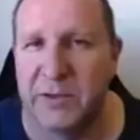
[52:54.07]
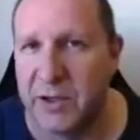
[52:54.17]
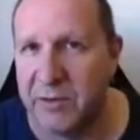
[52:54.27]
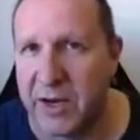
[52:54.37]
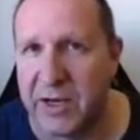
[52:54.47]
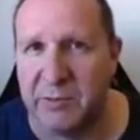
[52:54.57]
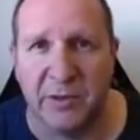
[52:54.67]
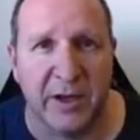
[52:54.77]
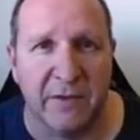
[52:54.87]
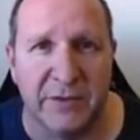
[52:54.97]
GoDaddy
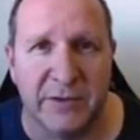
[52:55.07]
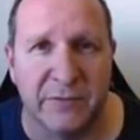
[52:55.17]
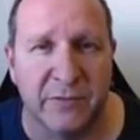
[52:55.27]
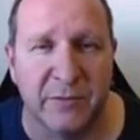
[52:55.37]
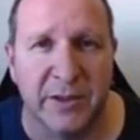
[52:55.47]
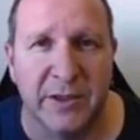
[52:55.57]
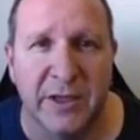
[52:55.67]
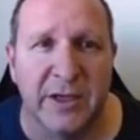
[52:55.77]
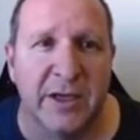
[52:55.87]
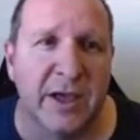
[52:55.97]
would have a different one,
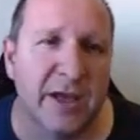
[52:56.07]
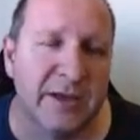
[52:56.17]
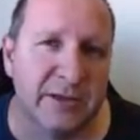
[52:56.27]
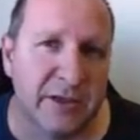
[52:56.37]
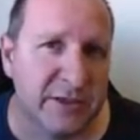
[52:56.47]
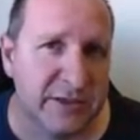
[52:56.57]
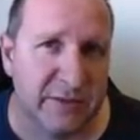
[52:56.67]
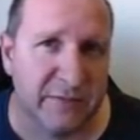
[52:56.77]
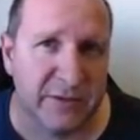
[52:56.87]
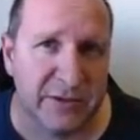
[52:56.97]
and it's
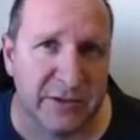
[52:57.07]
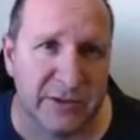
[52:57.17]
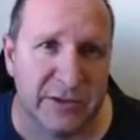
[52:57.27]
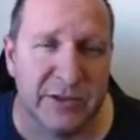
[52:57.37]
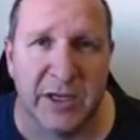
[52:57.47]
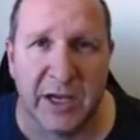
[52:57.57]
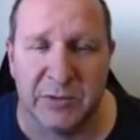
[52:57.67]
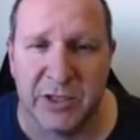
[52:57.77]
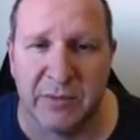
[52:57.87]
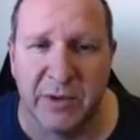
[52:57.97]
different to
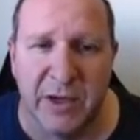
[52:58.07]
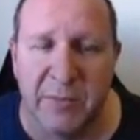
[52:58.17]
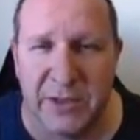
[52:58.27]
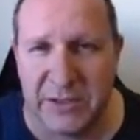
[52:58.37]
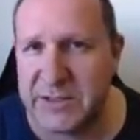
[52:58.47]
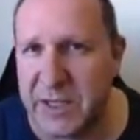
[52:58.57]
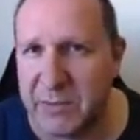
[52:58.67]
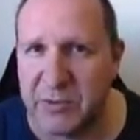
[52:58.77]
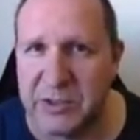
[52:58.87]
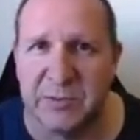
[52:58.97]
Namecheap, but it's the
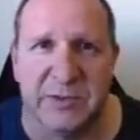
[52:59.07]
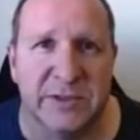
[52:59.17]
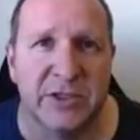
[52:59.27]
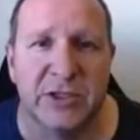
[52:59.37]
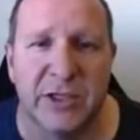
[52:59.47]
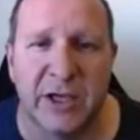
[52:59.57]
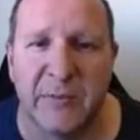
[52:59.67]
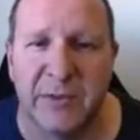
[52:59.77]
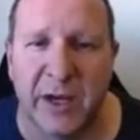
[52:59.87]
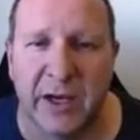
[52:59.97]
same principle. Essentially, you're
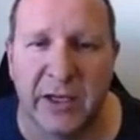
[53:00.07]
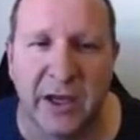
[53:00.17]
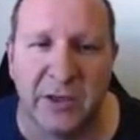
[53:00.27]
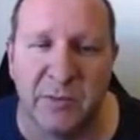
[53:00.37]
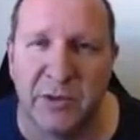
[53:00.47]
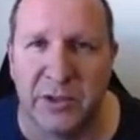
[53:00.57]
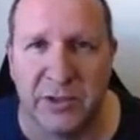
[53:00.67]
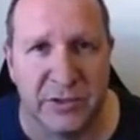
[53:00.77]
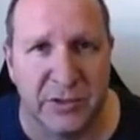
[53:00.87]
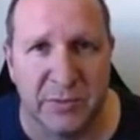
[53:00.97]
updating and you're putting
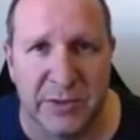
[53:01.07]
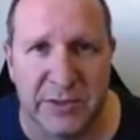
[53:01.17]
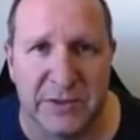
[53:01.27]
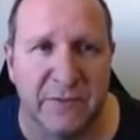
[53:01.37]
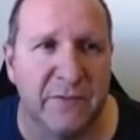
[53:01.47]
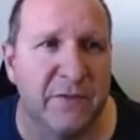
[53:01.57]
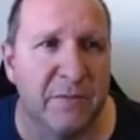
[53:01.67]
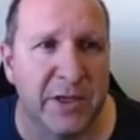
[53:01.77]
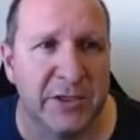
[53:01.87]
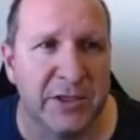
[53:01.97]
those 2 pieces of
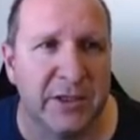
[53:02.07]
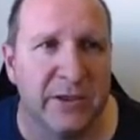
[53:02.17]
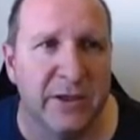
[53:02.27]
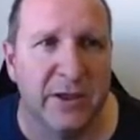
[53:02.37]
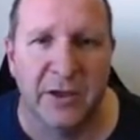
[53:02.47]
information in,